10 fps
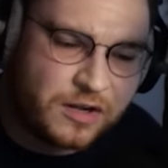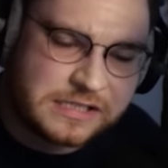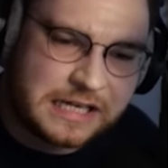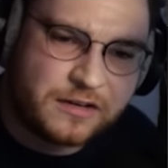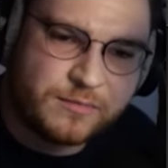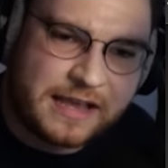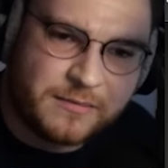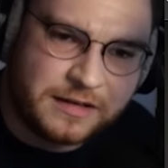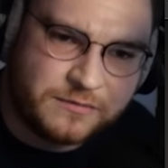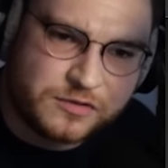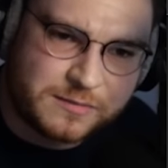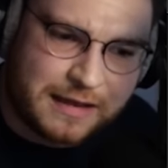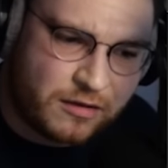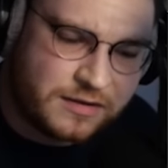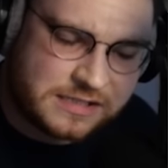All of a sudden, you make a million views a
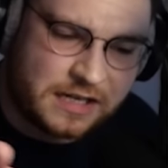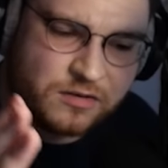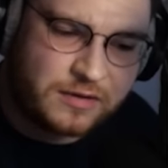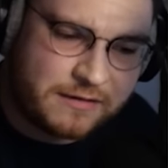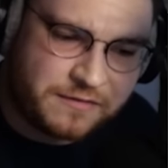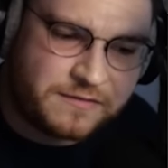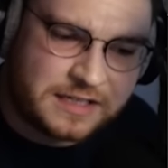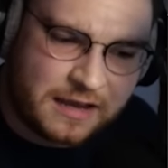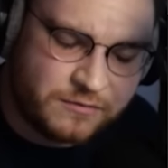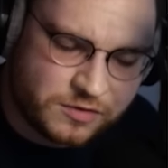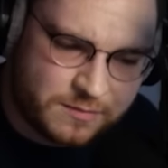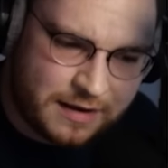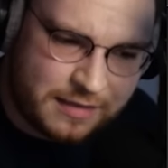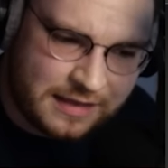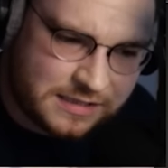month. All of a sudden, you get 50k views a month.